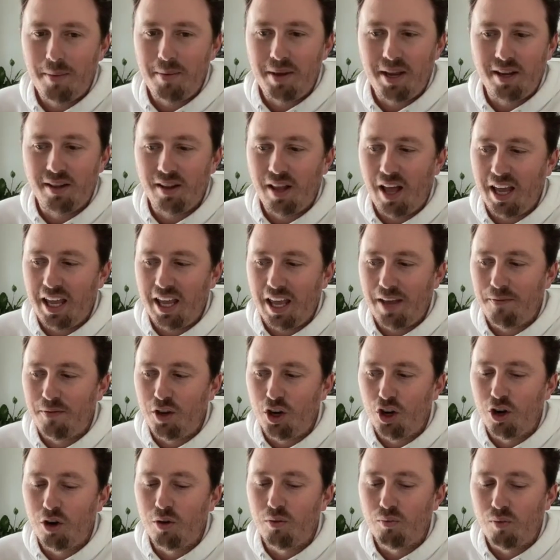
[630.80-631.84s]
mean, like if
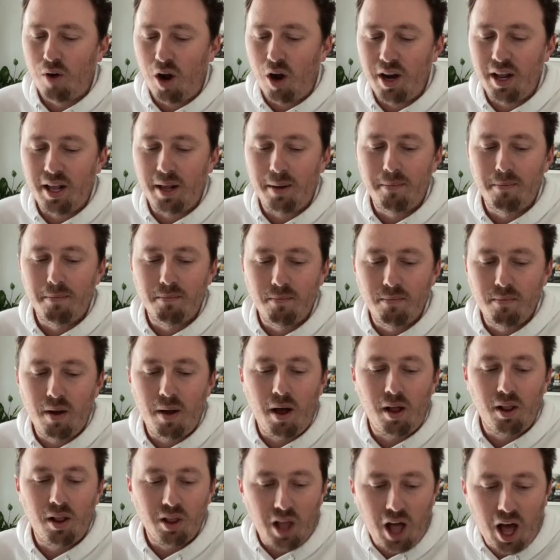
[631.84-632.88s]
you're running
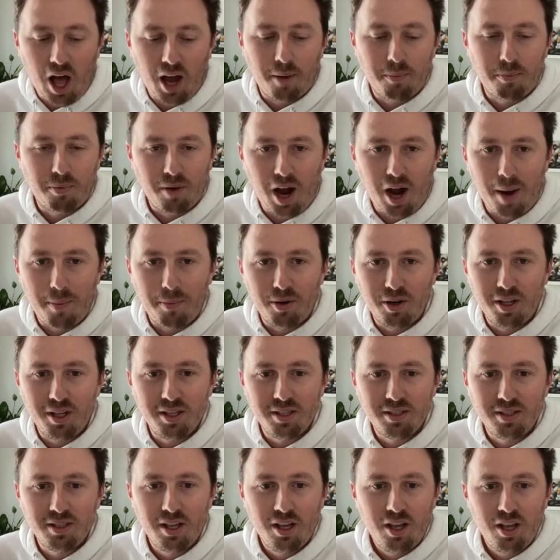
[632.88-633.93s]
a lot of
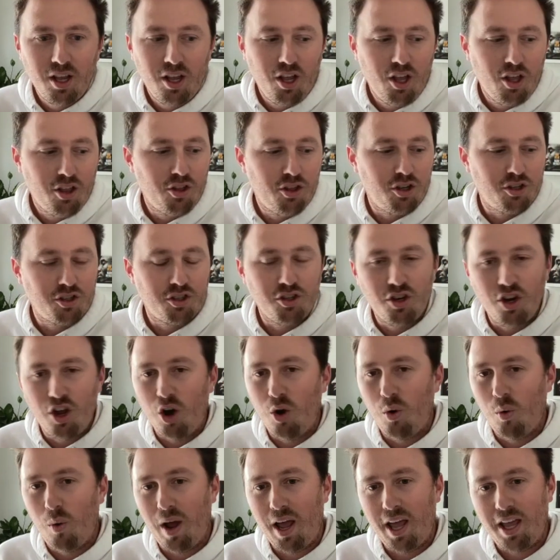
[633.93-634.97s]
properties, there's
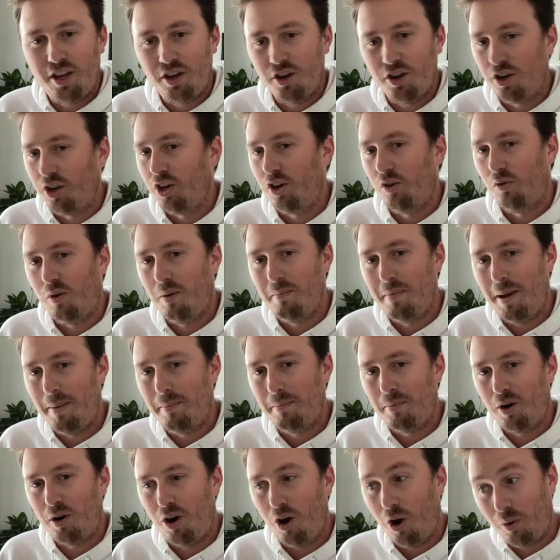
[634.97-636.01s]
no way you're going to
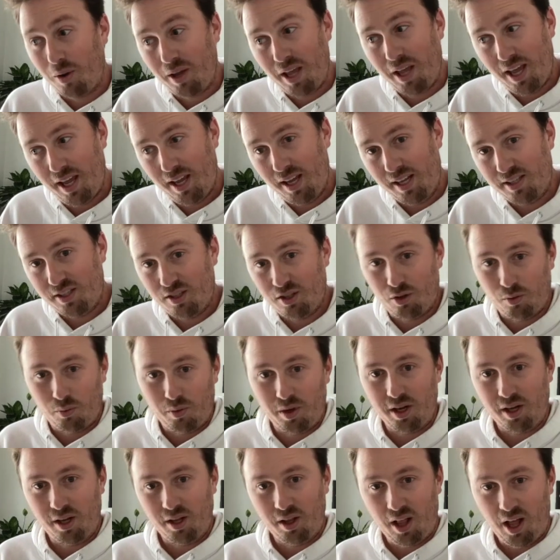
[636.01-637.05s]
remember, okay, it's
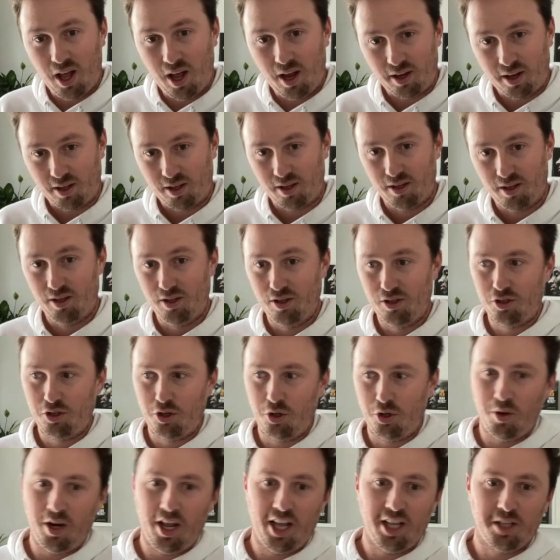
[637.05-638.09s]
3 o'clock,
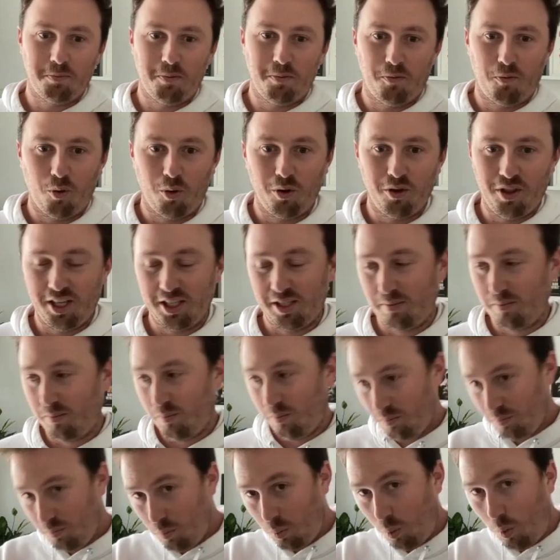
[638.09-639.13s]
2 days before this
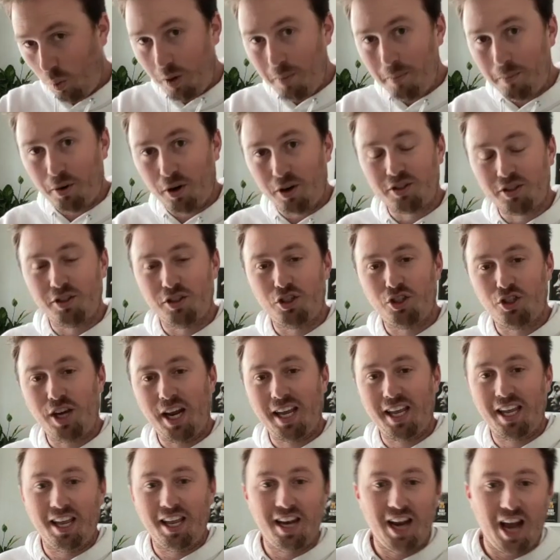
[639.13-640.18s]
one person's
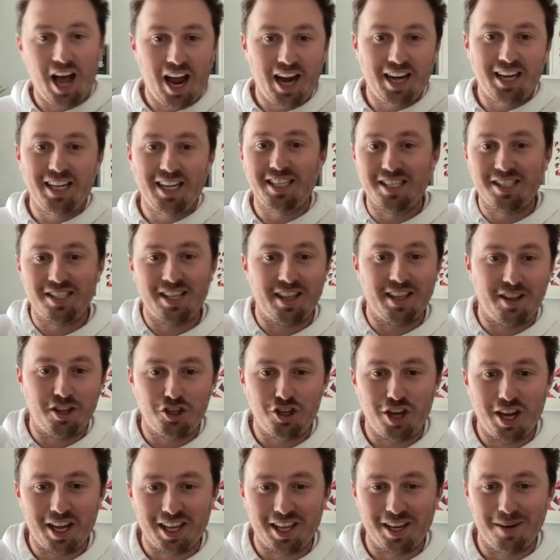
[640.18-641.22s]
check in. I need to send the
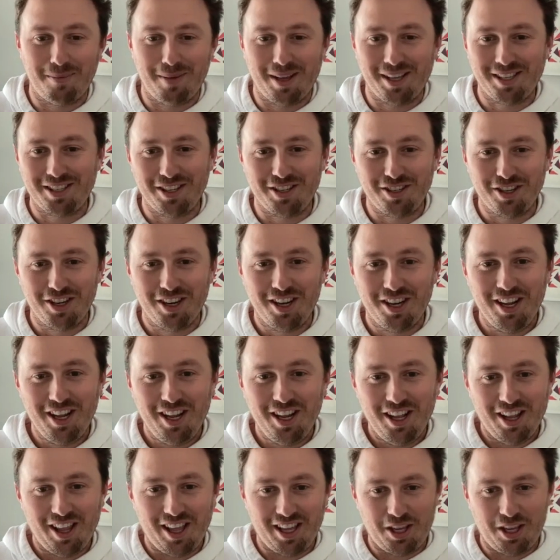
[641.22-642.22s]
check in message. Like